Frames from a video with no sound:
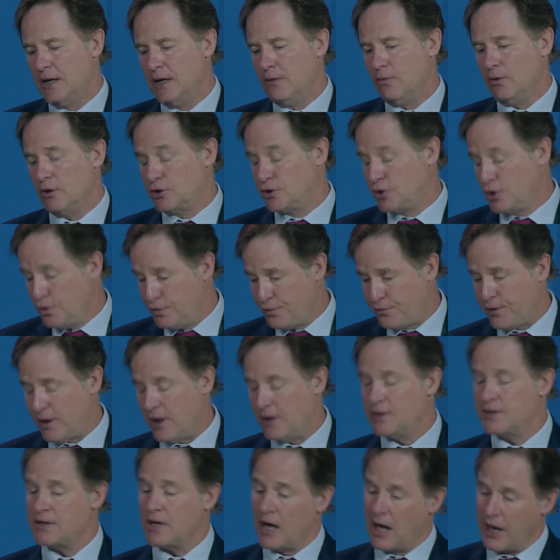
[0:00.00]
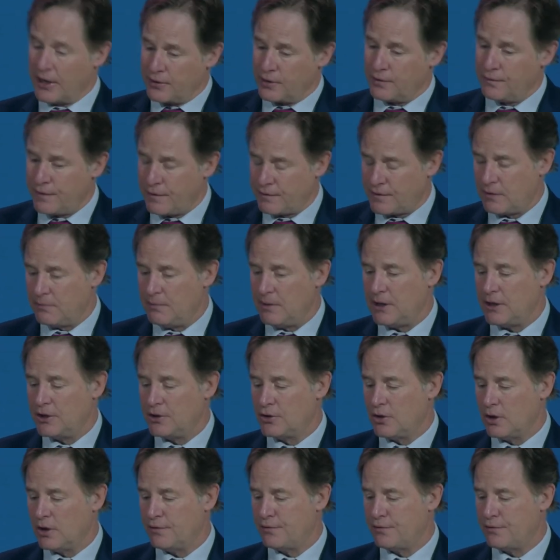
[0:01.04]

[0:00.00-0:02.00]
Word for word: well, two funds, a $150 million